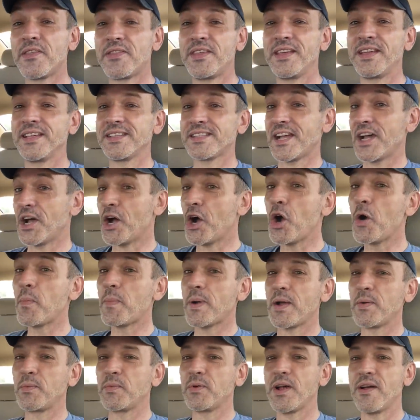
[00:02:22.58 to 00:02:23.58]
the things I hope
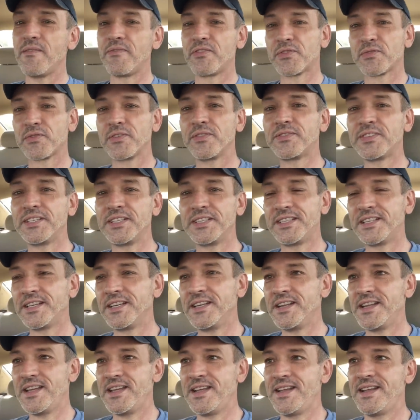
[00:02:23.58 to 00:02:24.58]
I will have thrifted
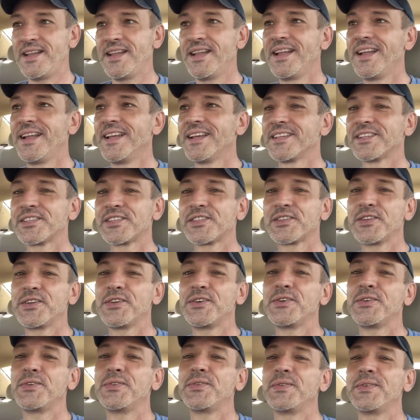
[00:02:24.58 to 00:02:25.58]
today.
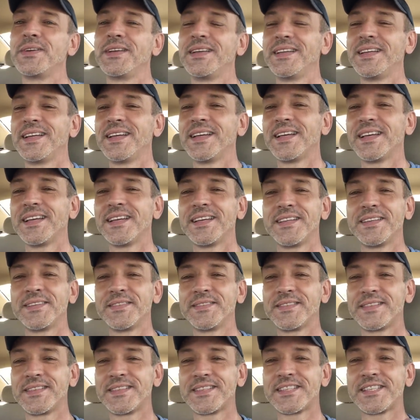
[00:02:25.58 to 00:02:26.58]
So
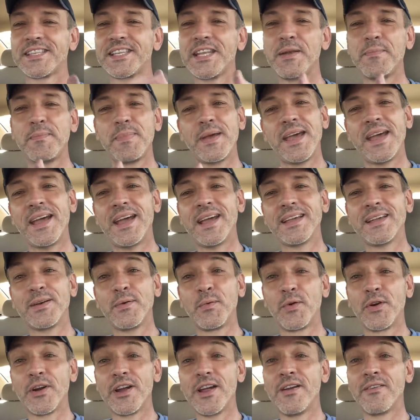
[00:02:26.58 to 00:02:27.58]
sit back
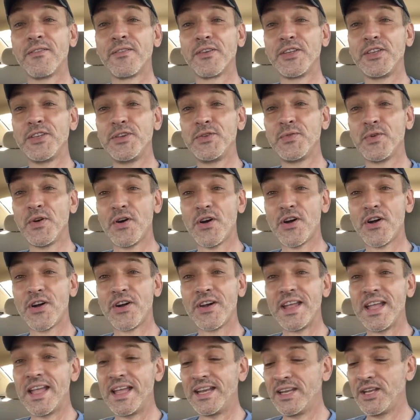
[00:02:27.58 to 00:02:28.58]
wherever you
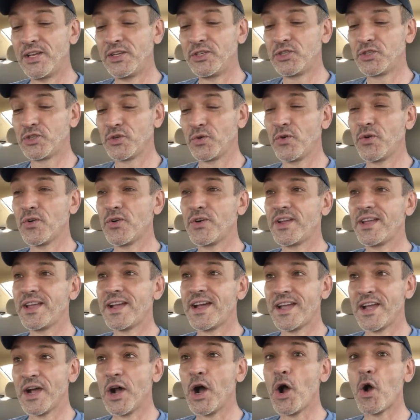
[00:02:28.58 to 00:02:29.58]
are and enjoy,
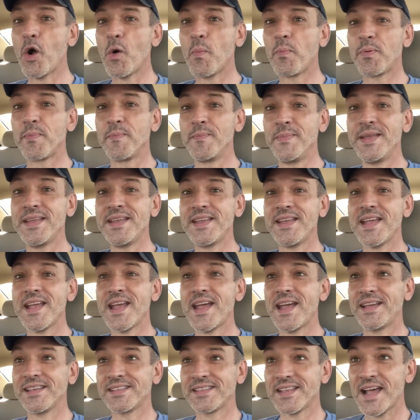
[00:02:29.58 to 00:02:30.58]
I hope, me
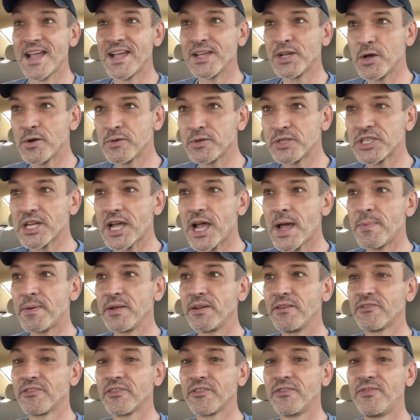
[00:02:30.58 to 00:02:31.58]
as I go
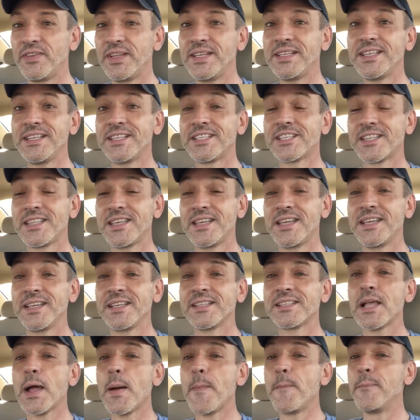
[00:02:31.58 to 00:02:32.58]
shopping for vintage
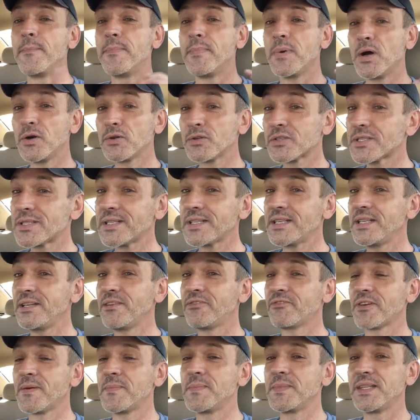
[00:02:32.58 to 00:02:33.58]
things, mostly
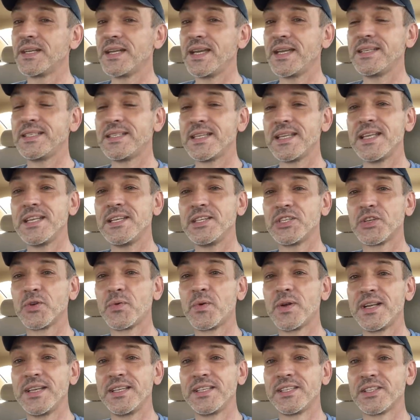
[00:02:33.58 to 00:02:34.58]
from the
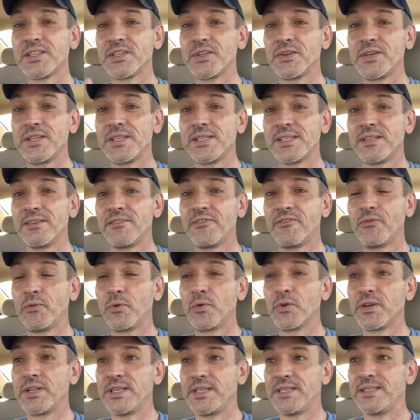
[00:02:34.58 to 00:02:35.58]
1920s, 30s, and
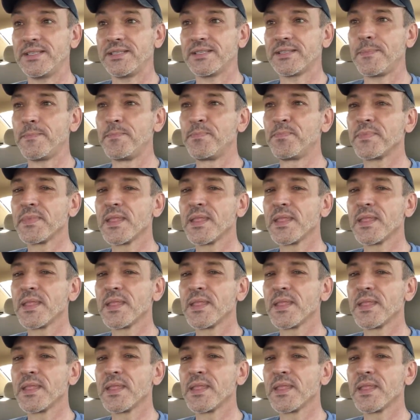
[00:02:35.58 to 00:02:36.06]
40s.